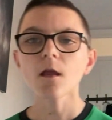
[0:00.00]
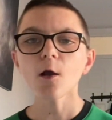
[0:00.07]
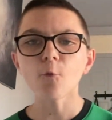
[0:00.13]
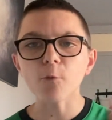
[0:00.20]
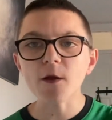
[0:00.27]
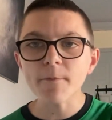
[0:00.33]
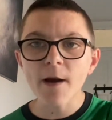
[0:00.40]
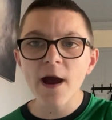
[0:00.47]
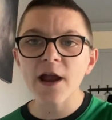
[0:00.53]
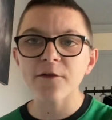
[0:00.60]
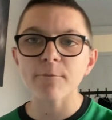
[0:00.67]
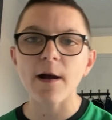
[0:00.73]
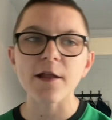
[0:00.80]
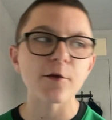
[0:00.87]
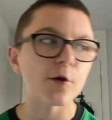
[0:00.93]
We made
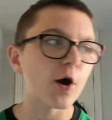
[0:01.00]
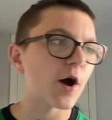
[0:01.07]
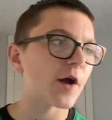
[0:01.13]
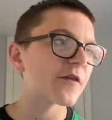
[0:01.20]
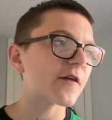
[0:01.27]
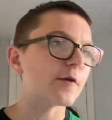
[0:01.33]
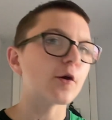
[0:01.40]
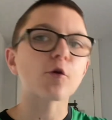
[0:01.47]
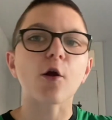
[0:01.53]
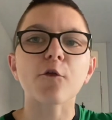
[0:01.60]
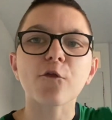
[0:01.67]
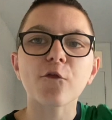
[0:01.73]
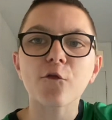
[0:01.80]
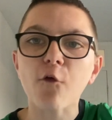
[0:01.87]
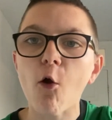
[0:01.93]
Man United look like
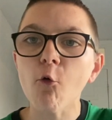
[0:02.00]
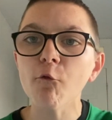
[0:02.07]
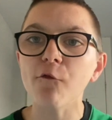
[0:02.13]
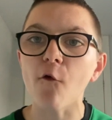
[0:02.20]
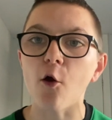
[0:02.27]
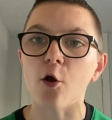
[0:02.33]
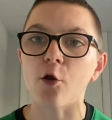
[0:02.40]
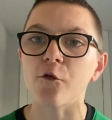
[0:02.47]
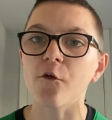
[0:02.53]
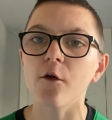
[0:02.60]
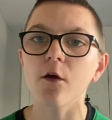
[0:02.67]
Salford.